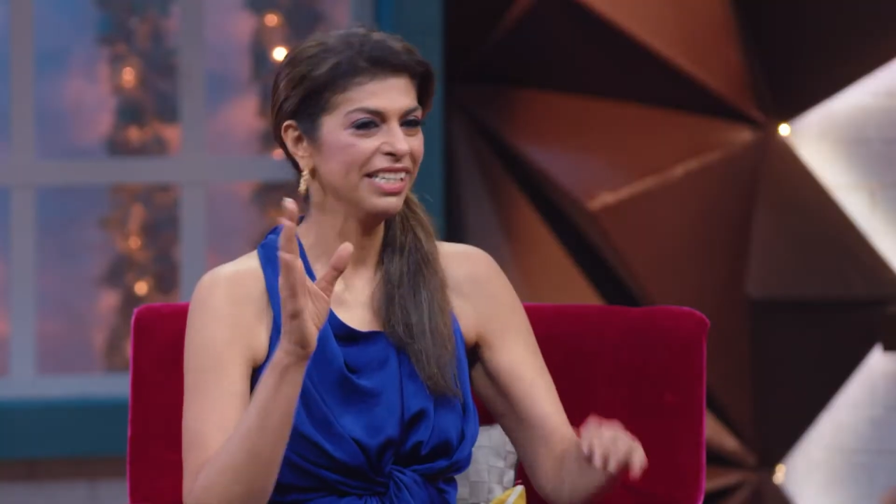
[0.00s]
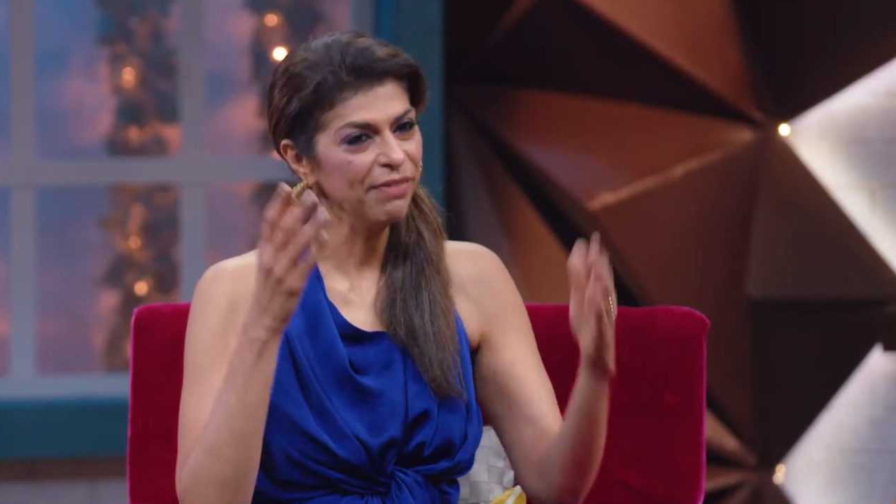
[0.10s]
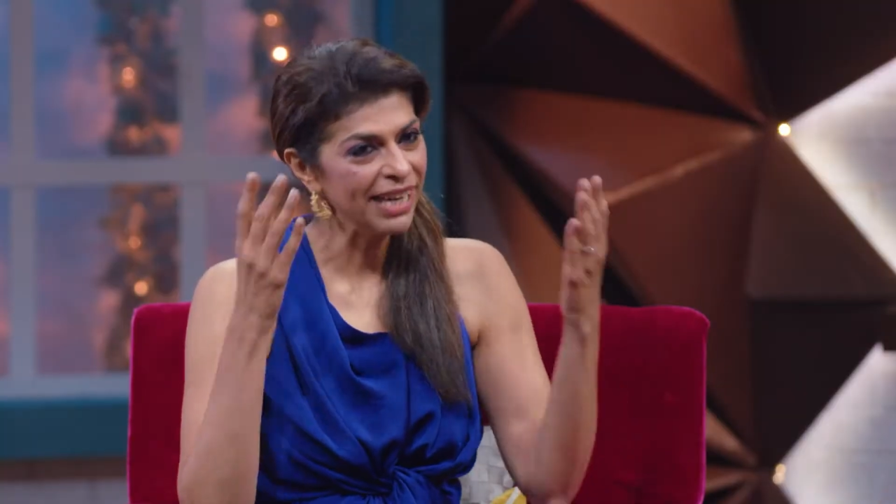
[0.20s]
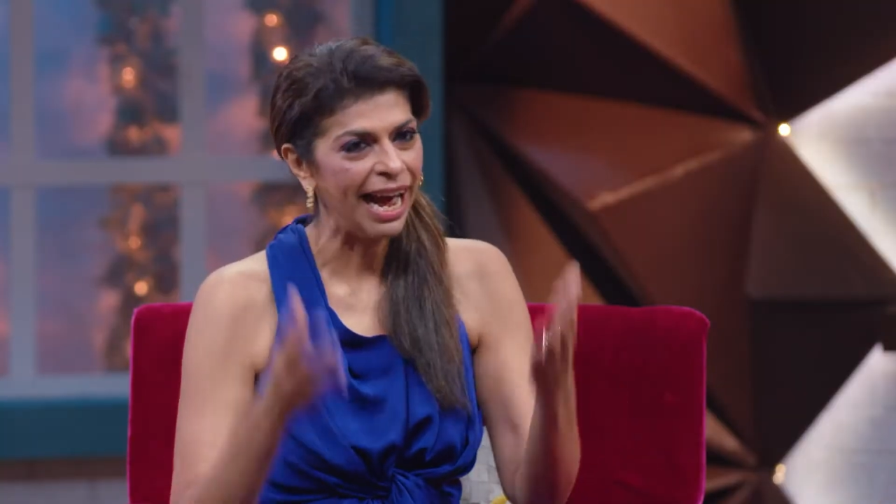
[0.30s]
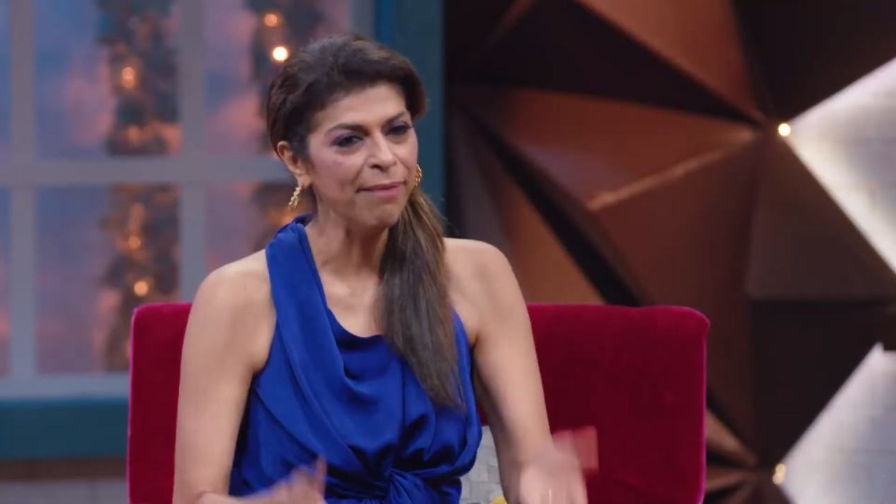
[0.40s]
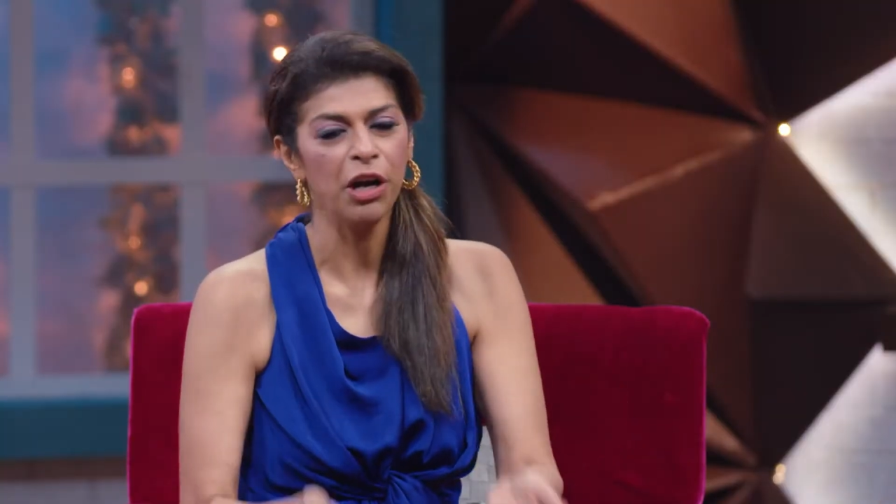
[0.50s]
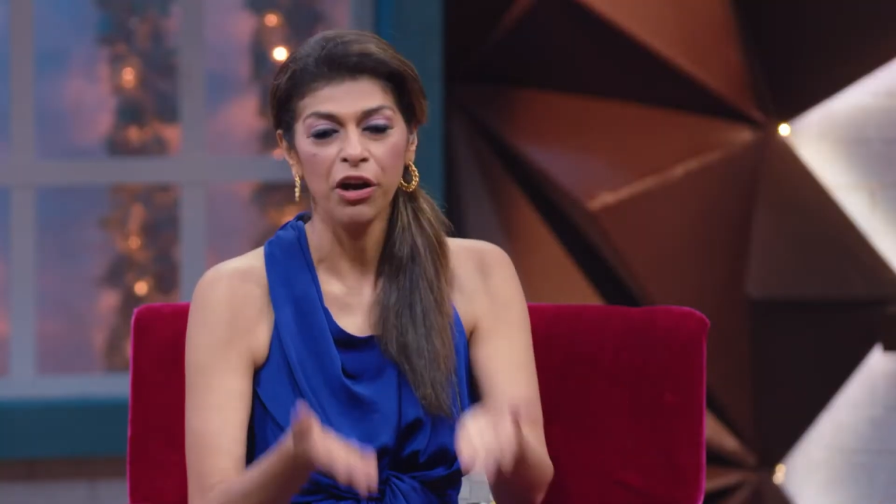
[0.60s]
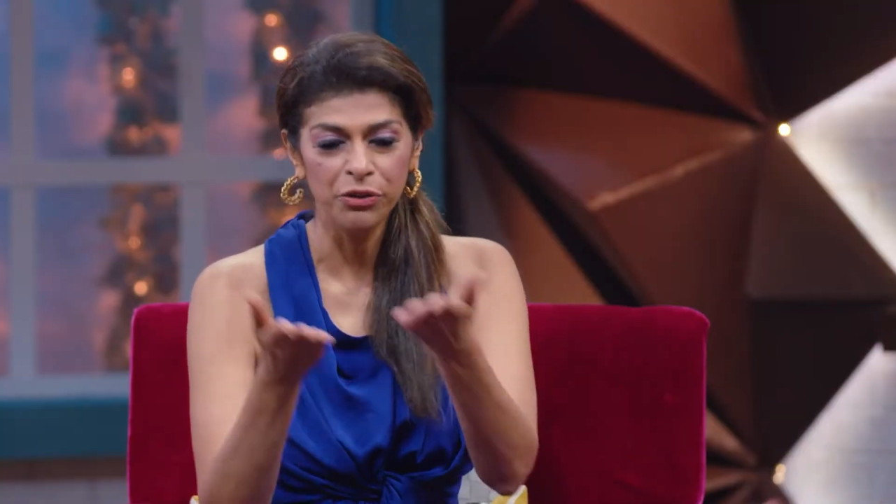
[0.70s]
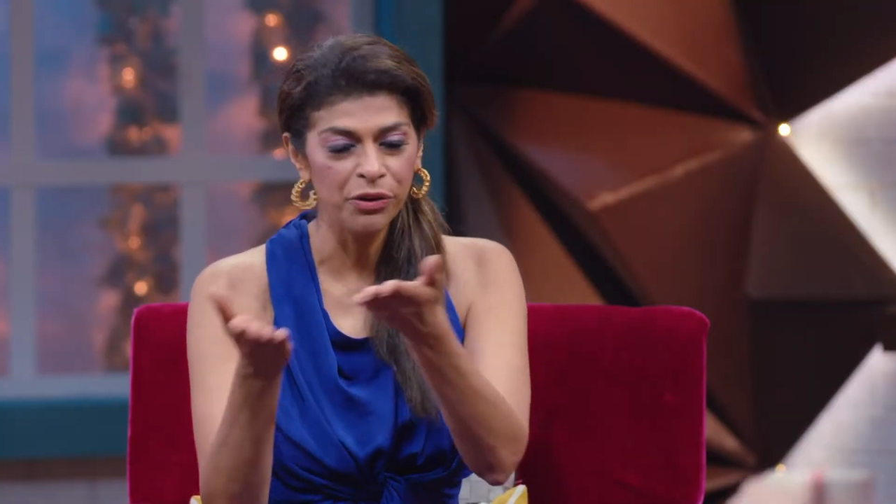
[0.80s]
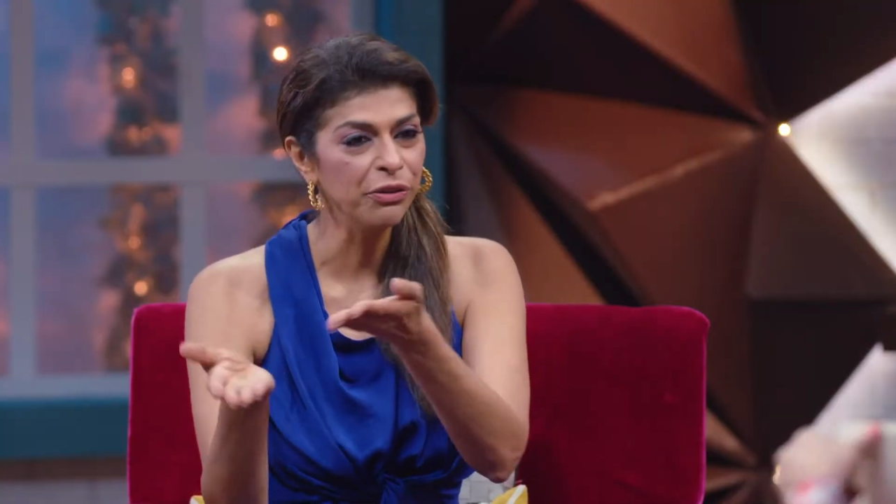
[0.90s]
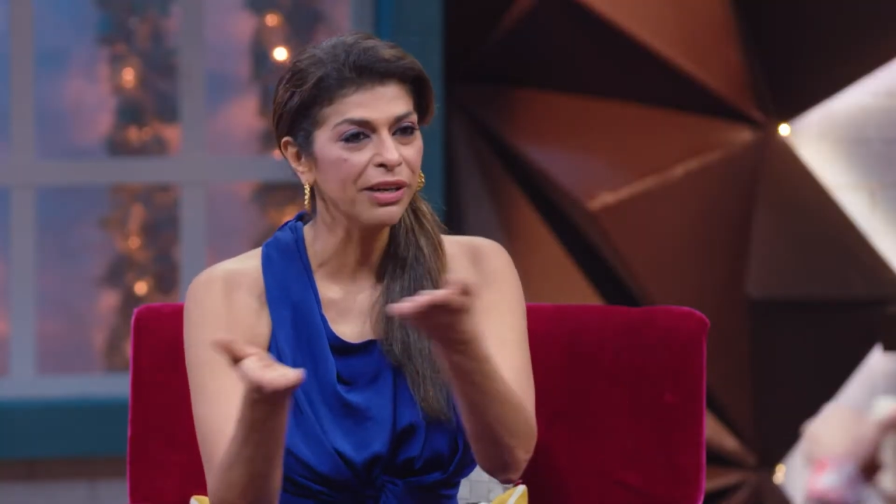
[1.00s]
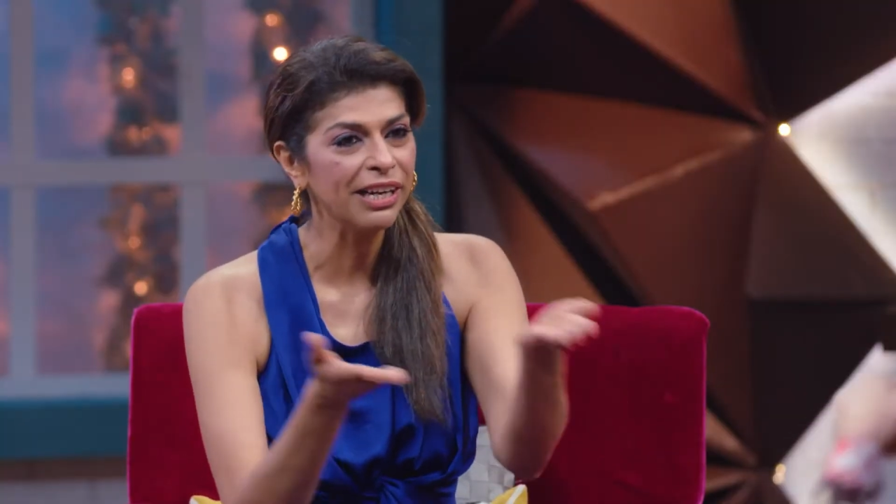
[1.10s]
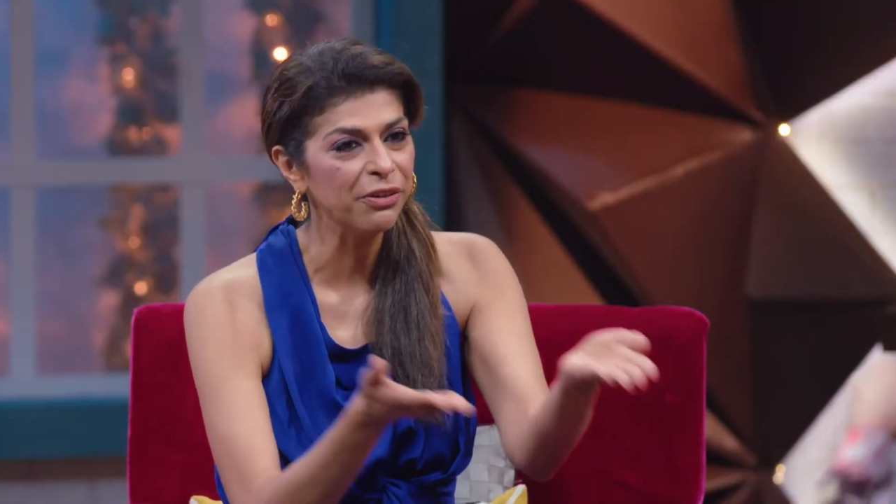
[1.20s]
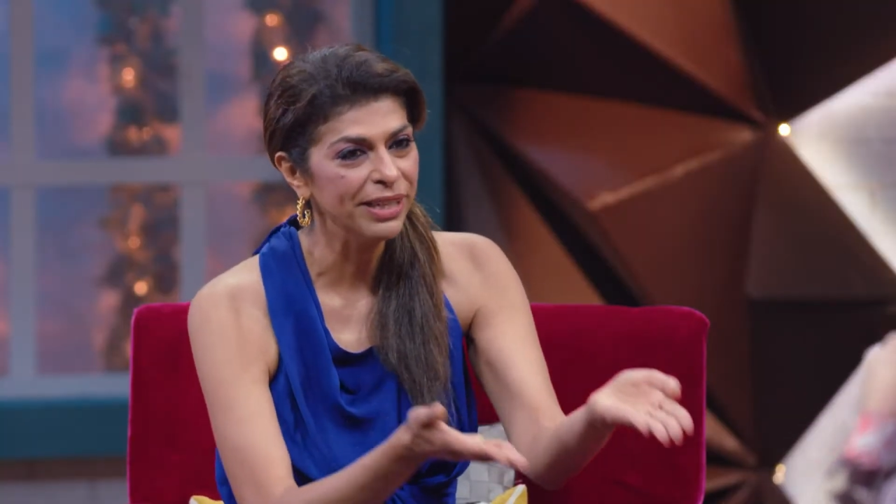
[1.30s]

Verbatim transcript: Even I'm not going to get to